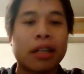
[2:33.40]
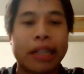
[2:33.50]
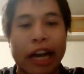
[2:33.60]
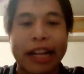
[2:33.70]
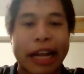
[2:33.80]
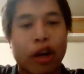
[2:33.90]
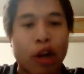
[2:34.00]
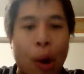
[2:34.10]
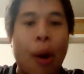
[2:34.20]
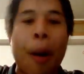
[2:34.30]
They could
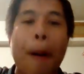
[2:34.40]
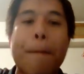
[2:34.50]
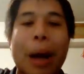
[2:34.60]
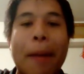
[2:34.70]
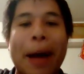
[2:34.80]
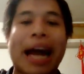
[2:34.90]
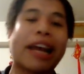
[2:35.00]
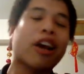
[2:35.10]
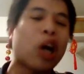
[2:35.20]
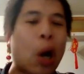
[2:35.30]
go bye-bye.
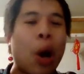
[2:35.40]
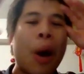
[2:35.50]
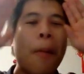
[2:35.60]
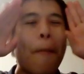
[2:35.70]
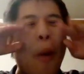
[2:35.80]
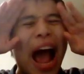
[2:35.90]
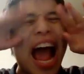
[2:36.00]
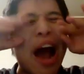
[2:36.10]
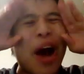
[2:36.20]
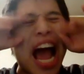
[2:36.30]
They could go
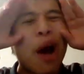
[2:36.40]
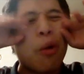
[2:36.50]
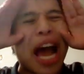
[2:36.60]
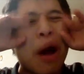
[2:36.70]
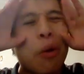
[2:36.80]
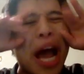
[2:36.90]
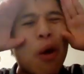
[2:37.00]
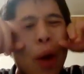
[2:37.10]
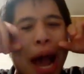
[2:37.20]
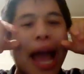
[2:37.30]

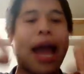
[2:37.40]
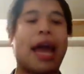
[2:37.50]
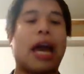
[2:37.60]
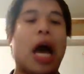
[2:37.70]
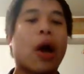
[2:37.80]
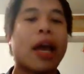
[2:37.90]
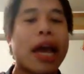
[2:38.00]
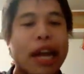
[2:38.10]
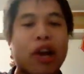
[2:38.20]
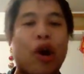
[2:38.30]
wah-wah-wah-wah-wah. Okay,
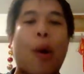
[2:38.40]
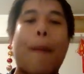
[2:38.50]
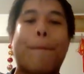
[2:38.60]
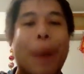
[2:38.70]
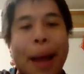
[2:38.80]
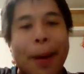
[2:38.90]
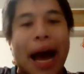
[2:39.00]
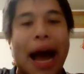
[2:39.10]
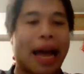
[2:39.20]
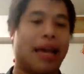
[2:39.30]
they could go
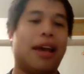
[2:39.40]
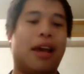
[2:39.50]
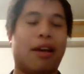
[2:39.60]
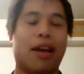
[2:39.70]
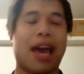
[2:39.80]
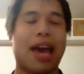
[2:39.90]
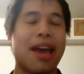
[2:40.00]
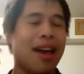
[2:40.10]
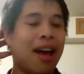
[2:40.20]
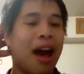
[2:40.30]
bye-bye.
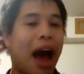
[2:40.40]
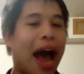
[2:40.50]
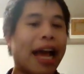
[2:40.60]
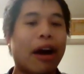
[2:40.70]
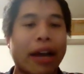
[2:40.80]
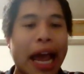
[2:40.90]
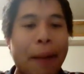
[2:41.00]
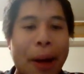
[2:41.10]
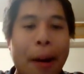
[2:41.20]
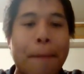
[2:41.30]
Okay? I don't care
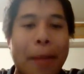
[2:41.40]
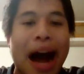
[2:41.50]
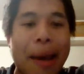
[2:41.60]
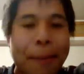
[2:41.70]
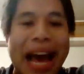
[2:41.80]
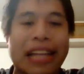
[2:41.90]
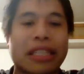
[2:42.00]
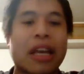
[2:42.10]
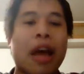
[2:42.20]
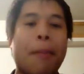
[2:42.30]
about my
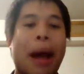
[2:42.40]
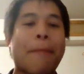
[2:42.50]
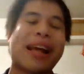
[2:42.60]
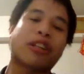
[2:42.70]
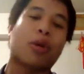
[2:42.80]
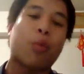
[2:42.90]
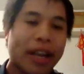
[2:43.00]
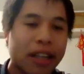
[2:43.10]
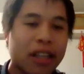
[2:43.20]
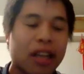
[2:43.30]
Mets. My Mets are
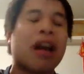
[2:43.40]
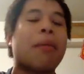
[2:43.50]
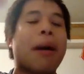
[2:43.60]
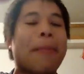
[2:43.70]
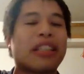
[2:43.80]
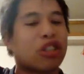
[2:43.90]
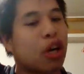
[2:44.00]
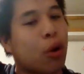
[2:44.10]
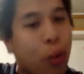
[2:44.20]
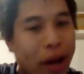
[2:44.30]
winning. My Mets is
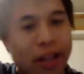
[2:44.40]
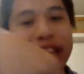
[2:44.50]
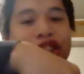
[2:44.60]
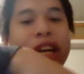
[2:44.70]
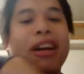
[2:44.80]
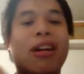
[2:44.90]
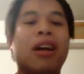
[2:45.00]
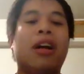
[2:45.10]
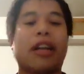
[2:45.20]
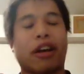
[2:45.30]
going to win this year.
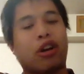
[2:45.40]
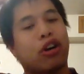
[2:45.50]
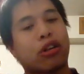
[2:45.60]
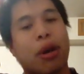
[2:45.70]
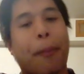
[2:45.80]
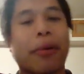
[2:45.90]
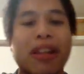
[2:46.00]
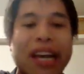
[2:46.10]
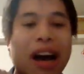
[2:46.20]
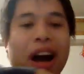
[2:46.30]
They're going to go to the
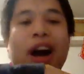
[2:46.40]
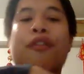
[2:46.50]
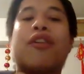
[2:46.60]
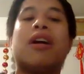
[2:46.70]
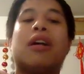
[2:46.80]
playoff.